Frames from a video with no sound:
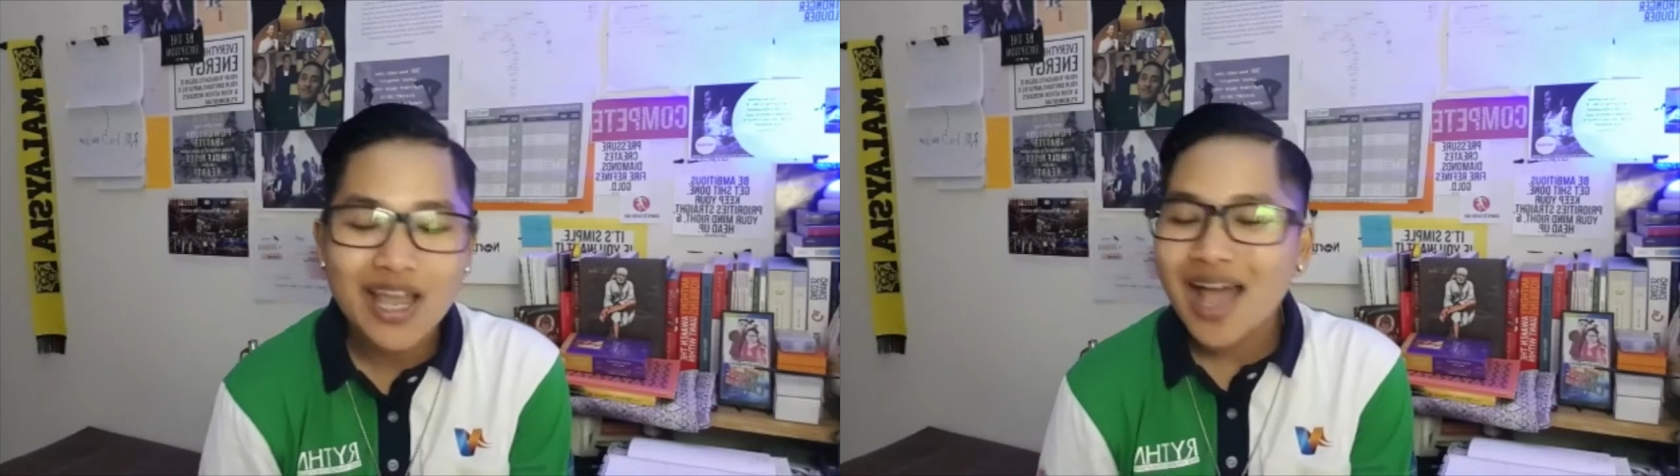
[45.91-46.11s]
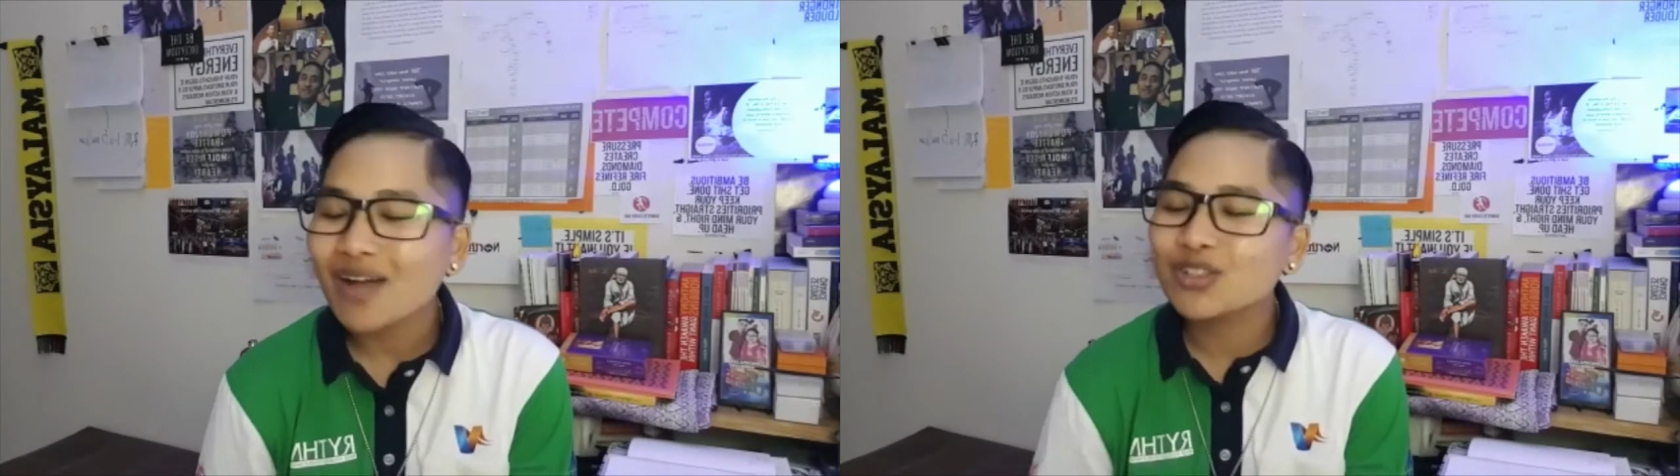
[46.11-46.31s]

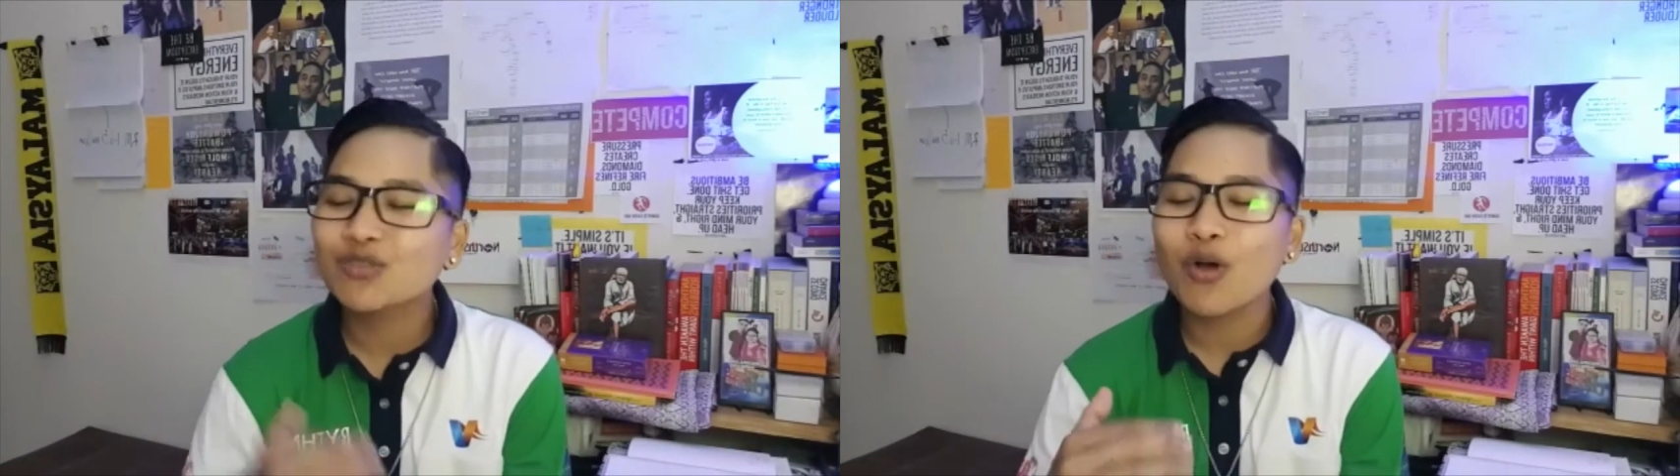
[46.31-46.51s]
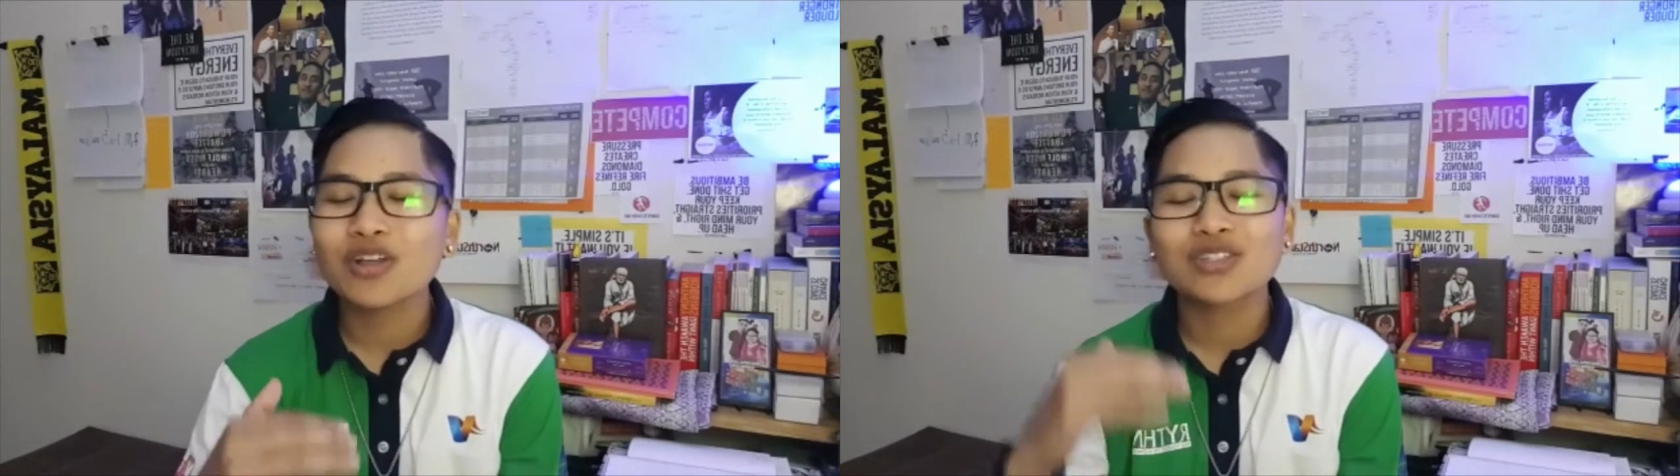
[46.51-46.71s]
I was
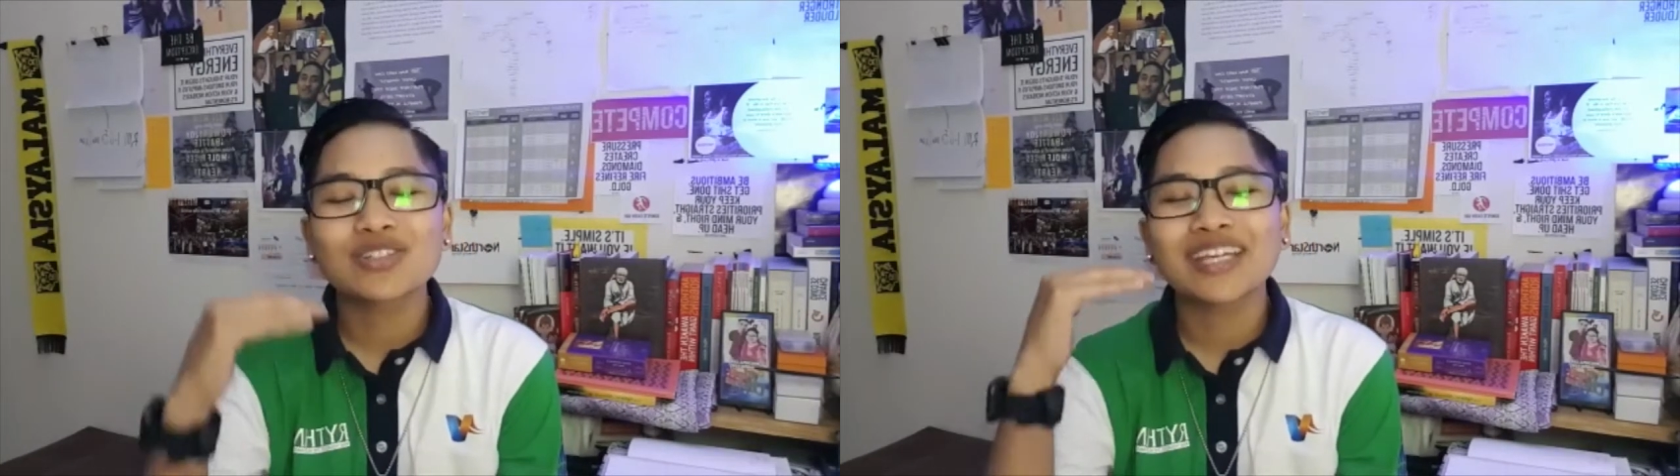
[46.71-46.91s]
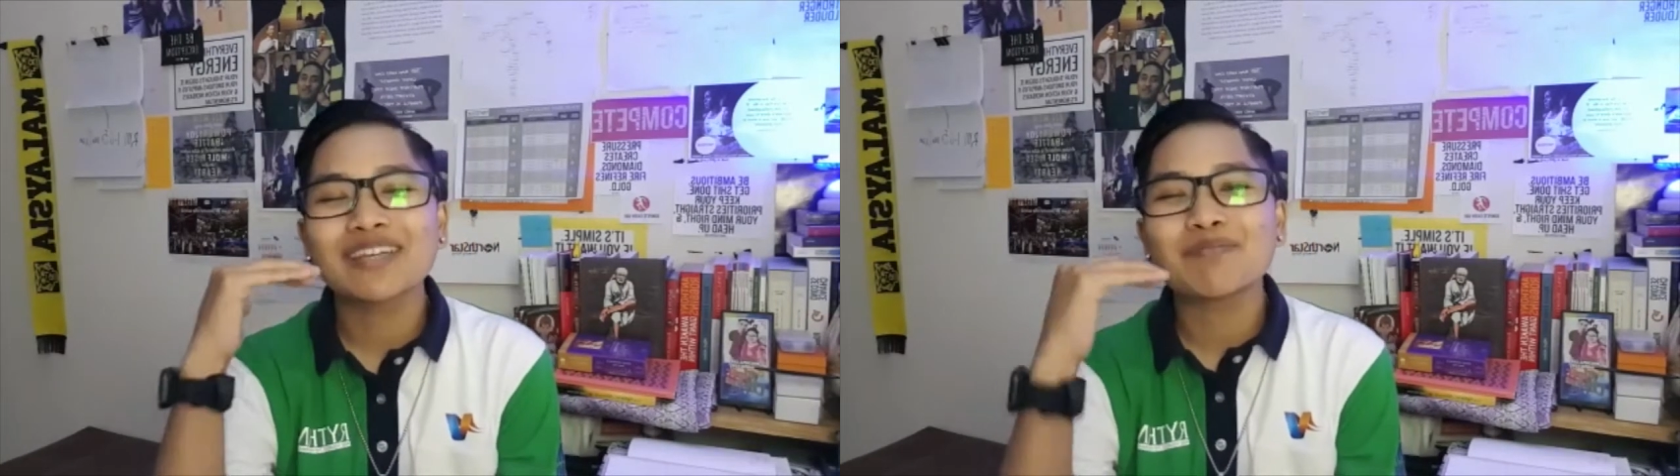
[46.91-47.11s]
focused on
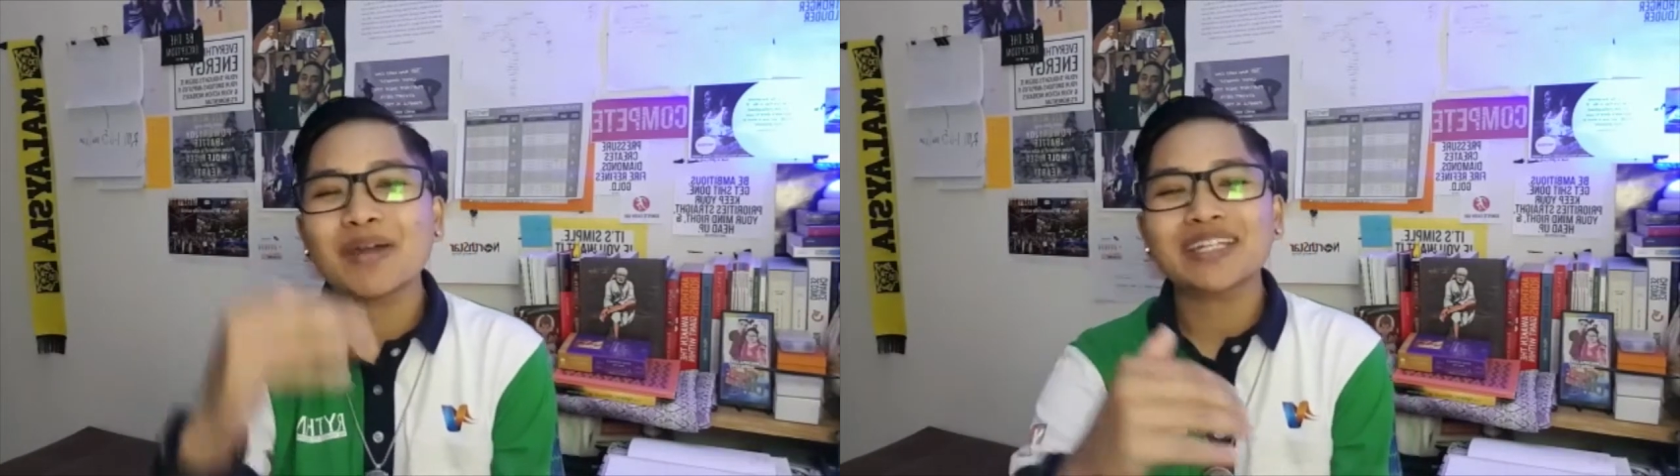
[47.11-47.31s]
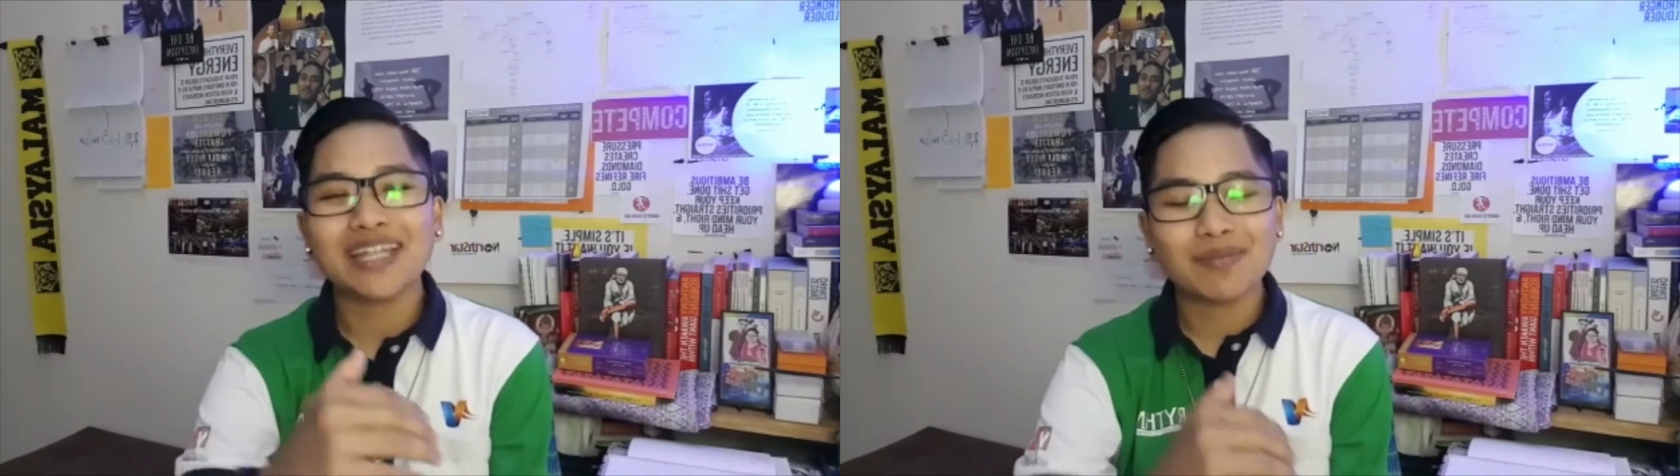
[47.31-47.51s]
getting
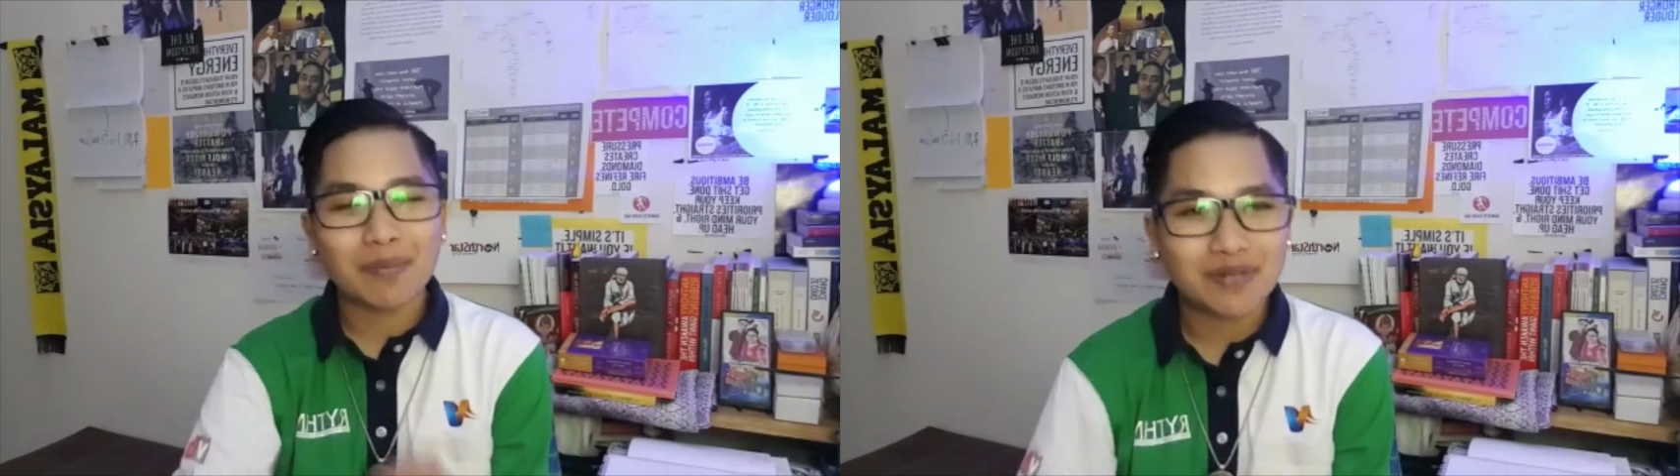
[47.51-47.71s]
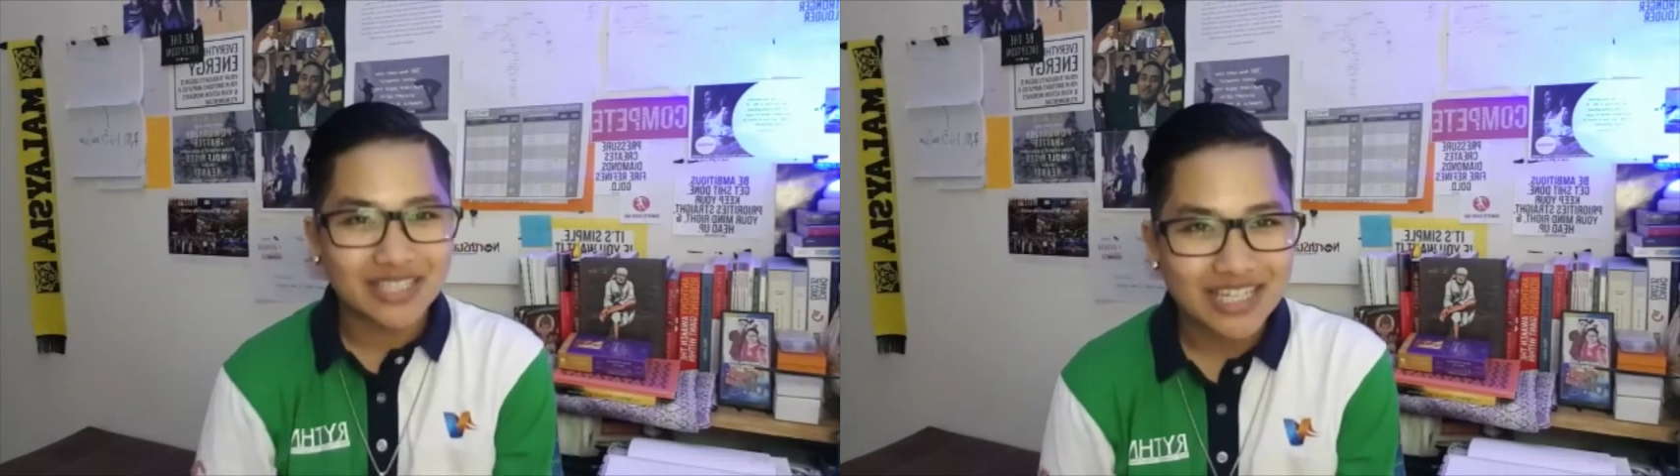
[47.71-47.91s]
better at my
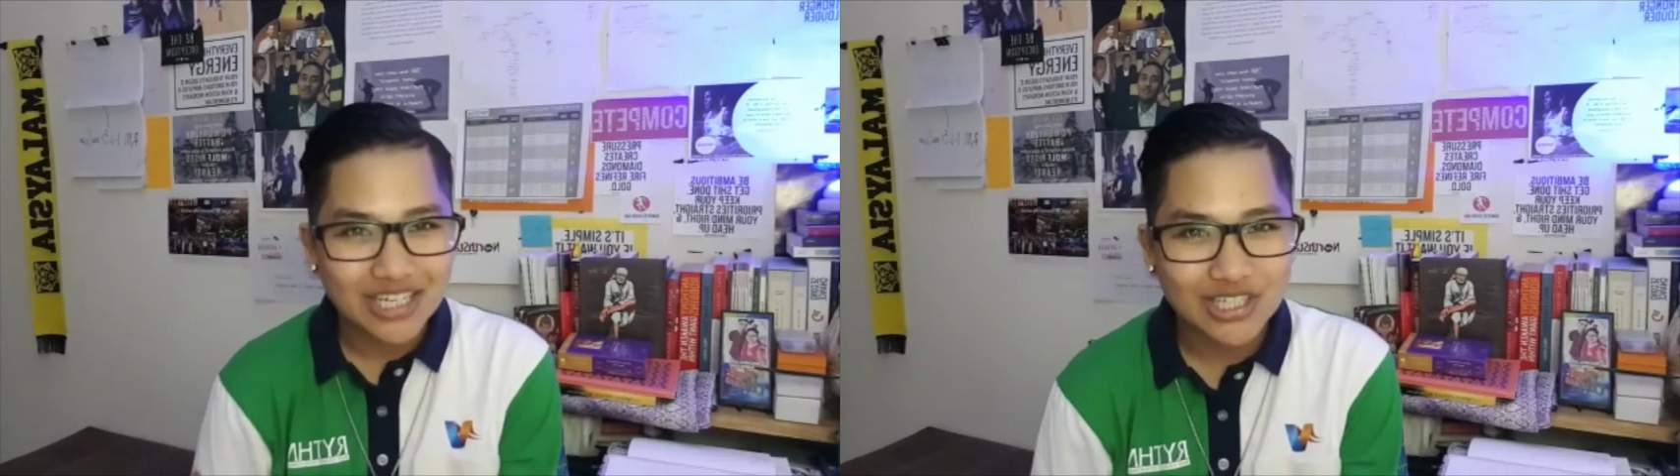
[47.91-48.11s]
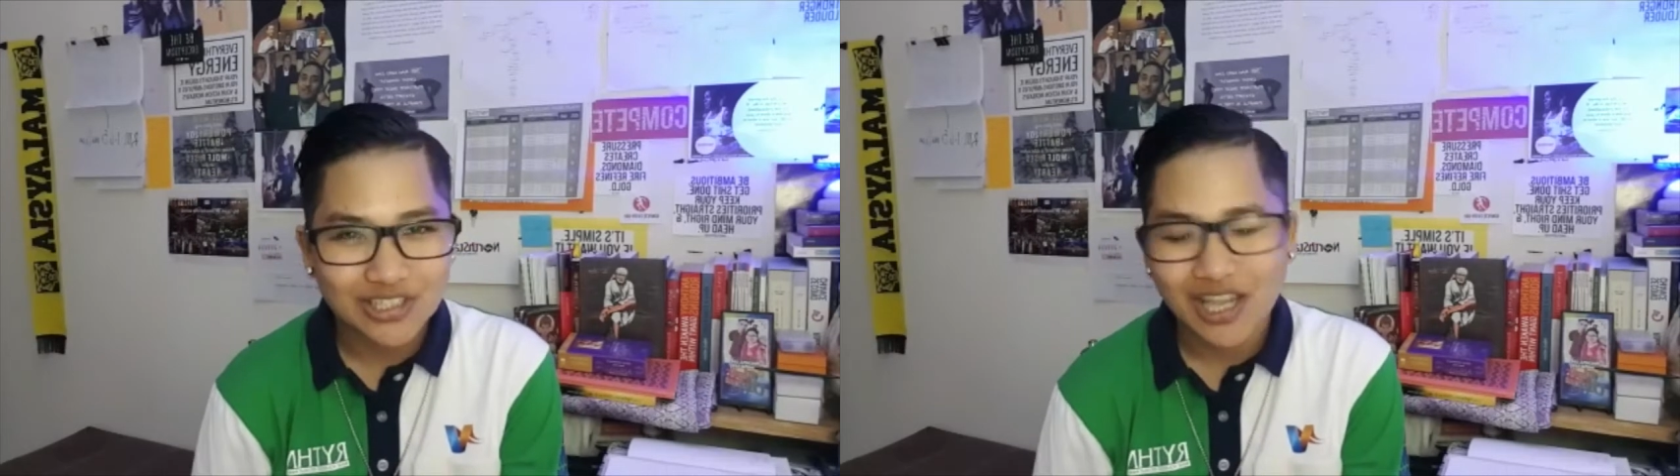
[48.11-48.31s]
presentations.